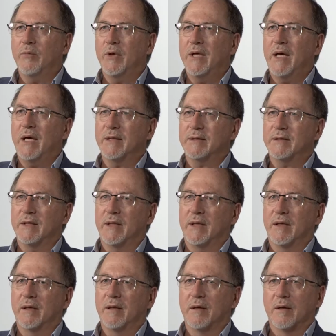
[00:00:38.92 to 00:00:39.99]
we're now
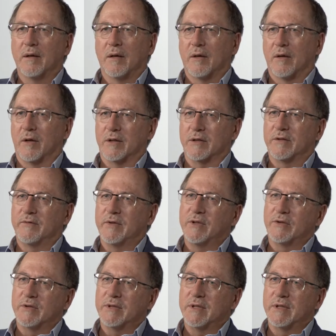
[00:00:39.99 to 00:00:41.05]
seeing lots of
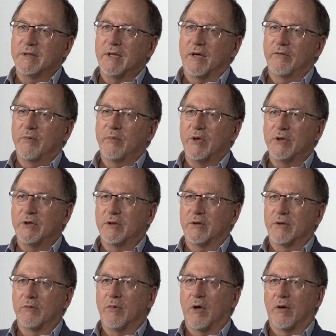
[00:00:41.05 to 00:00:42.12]
interesting stuff emerging on
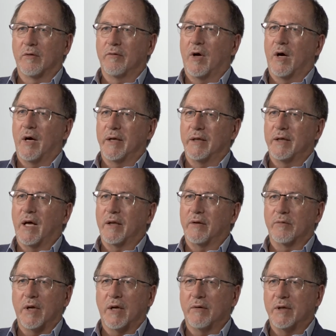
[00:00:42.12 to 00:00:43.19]
the role of iron in
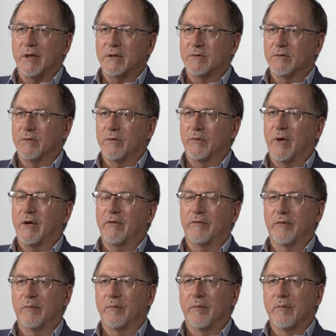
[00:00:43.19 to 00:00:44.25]
other areas, all the way
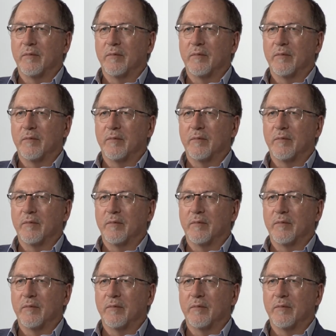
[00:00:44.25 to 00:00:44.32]
from